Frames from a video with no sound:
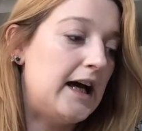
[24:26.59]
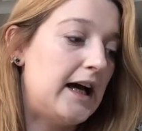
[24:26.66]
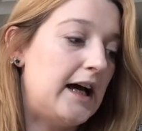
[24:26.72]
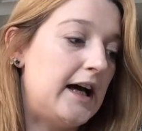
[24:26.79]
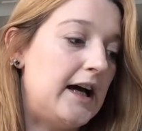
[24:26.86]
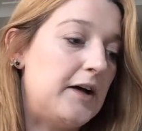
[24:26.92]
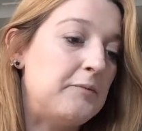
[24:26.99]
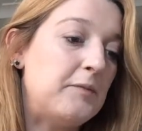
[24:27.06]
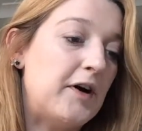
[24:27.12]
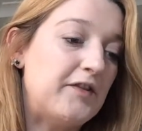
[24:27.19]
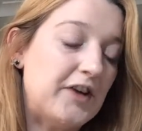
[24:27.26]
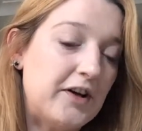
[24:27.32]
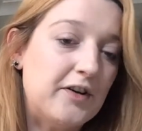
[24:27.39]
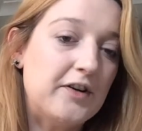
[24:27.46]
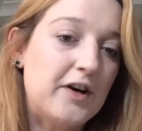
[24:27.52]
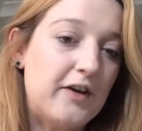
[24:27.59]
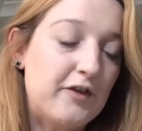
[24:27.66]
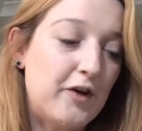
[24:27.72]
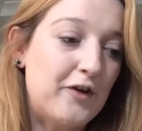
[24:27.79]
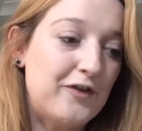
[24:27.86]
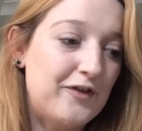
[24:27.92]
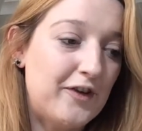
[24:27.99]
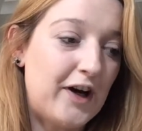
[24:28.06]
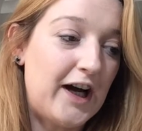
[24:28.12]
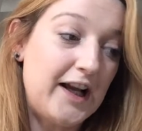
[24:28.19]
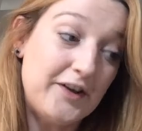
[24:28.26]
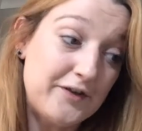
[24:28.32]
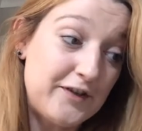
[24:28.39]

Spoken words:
I had a